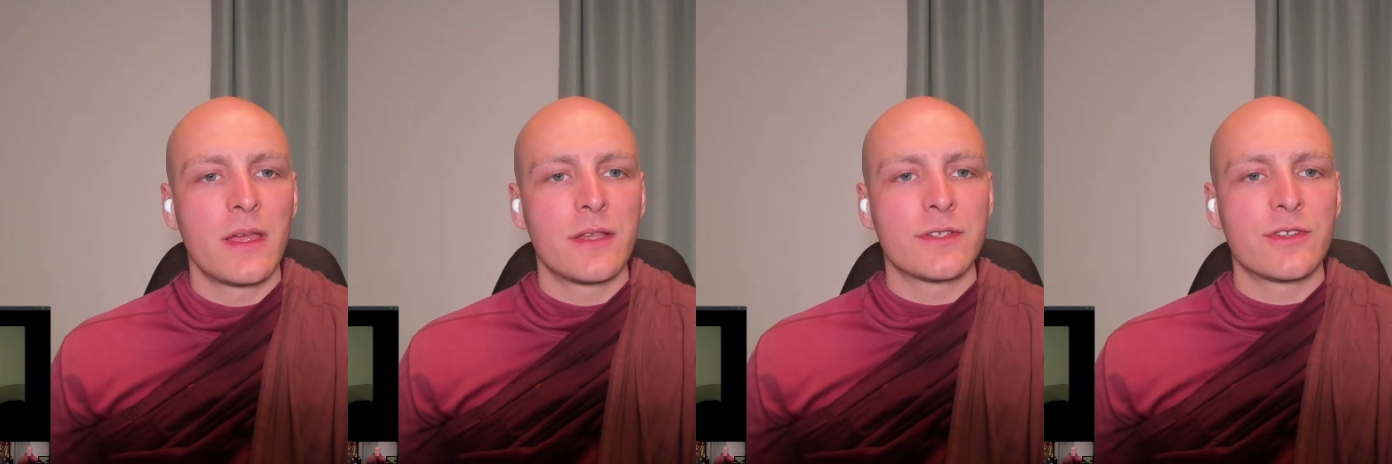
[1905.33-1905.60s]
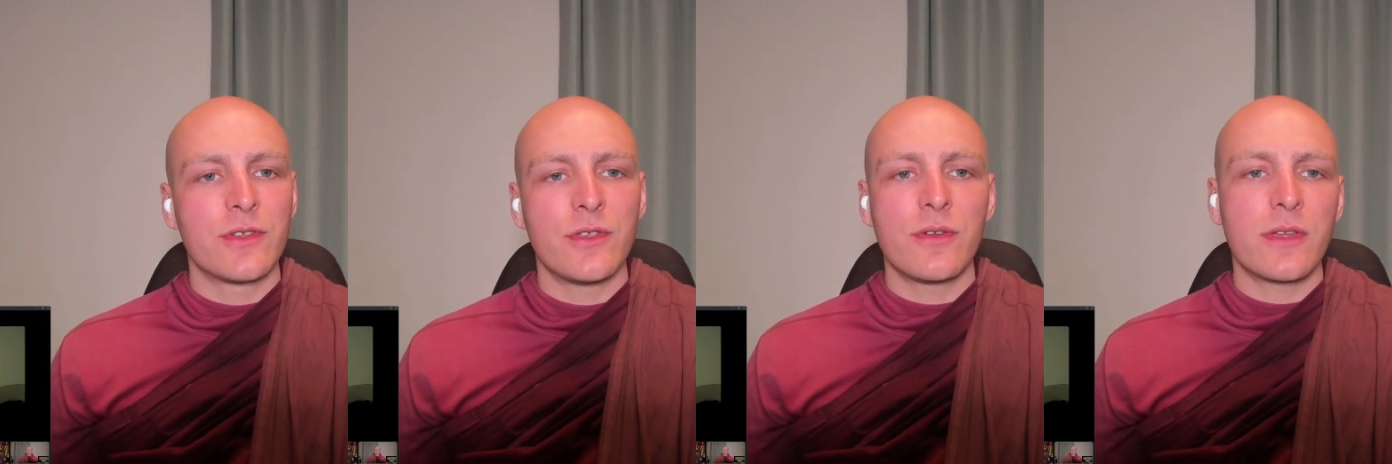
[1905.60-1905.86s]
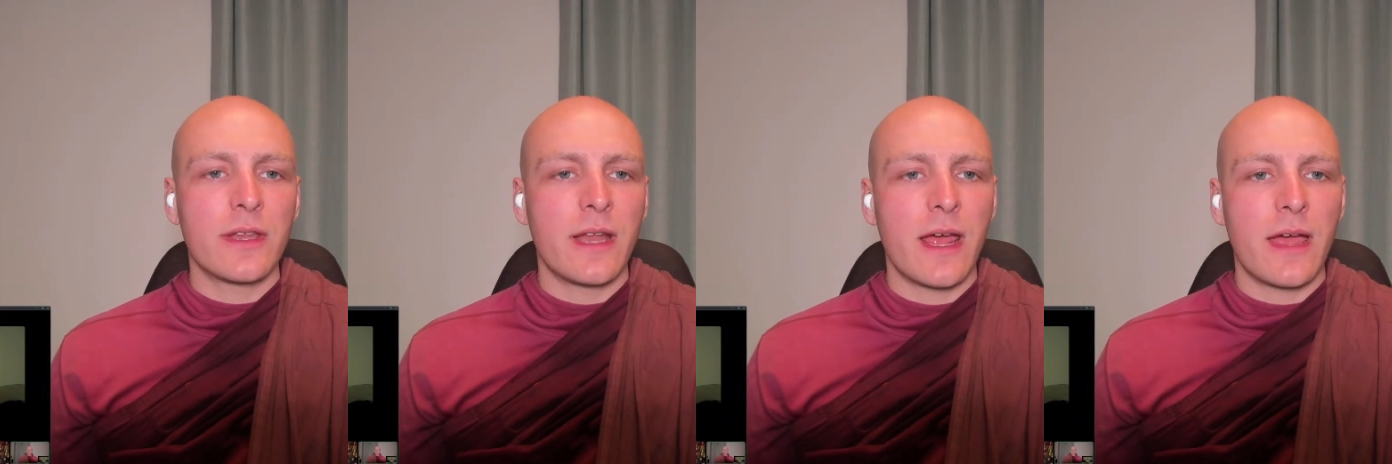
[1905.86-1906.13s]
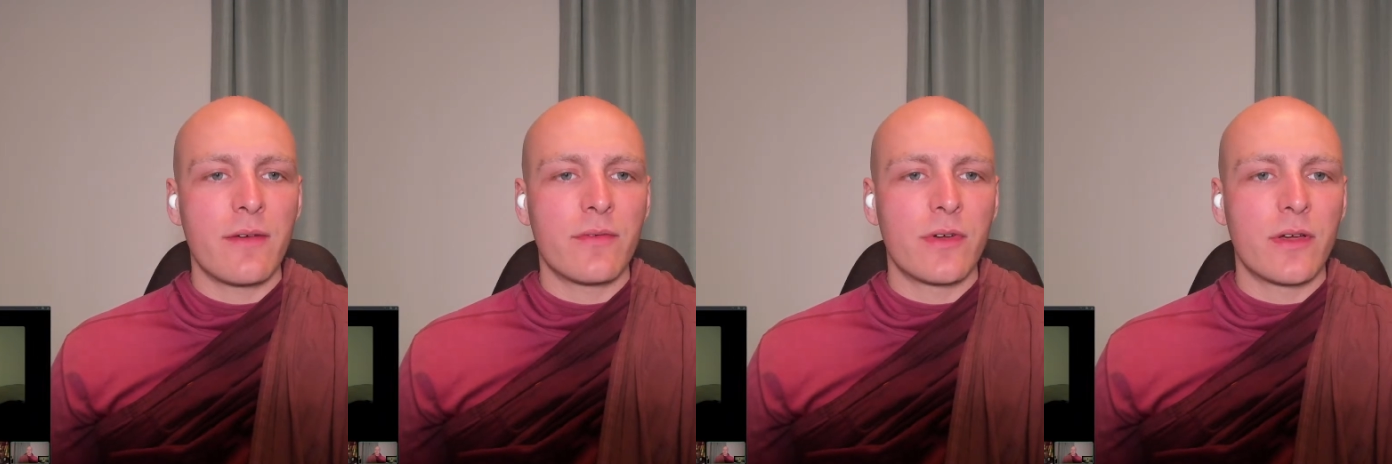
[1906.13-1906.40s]
So you can
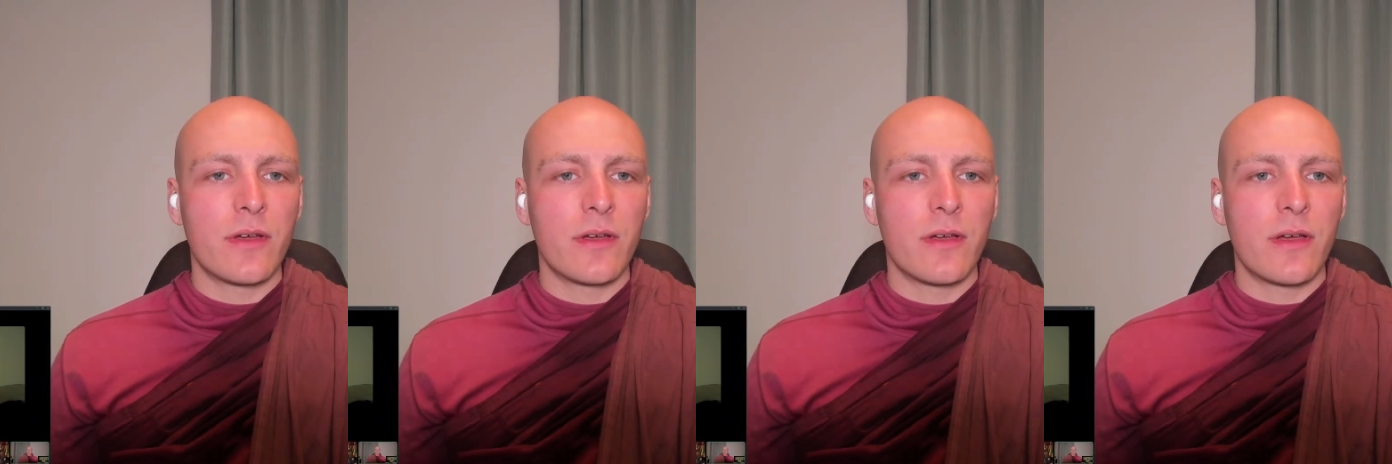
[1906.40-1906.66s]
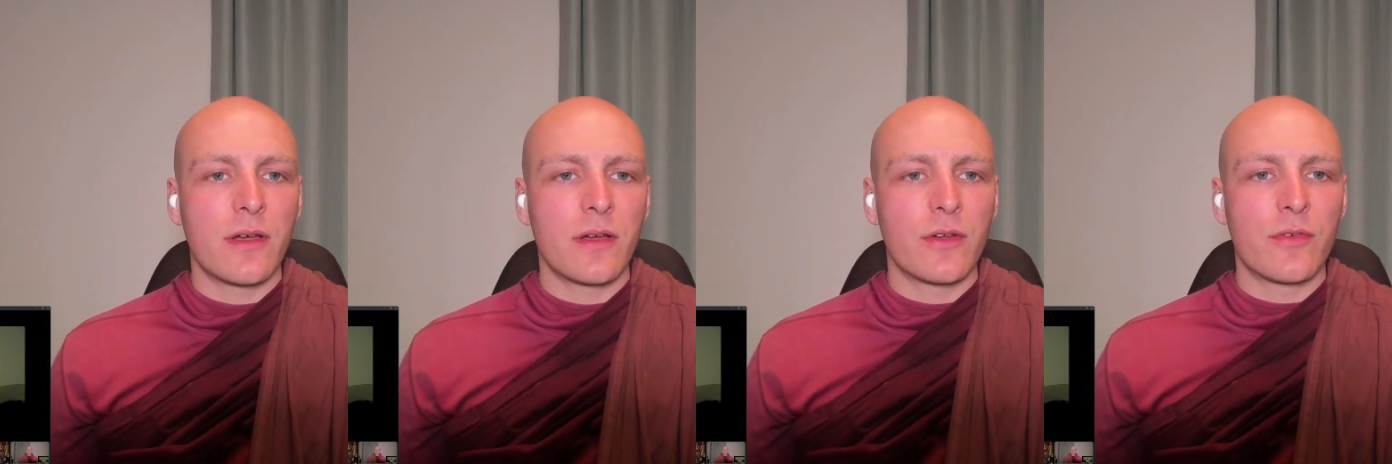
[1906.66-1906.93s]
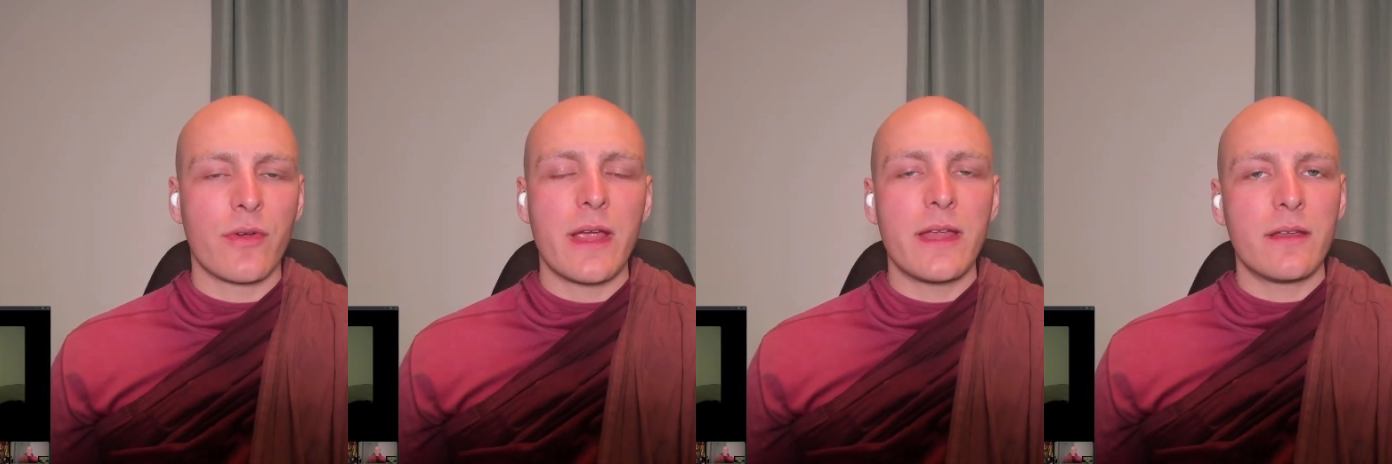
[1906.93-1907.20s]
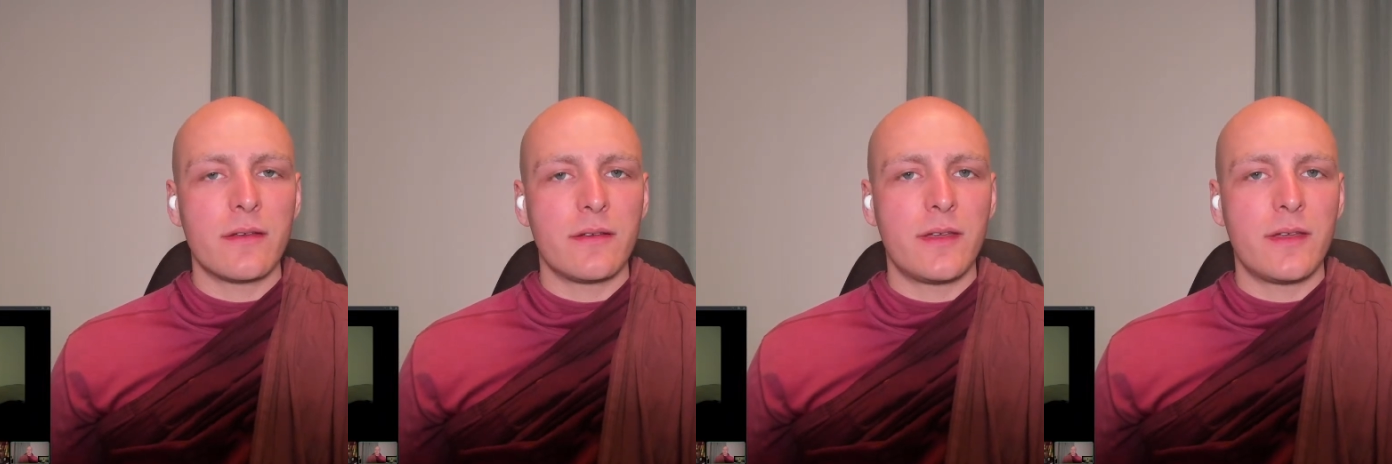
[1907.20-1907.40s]
have a great,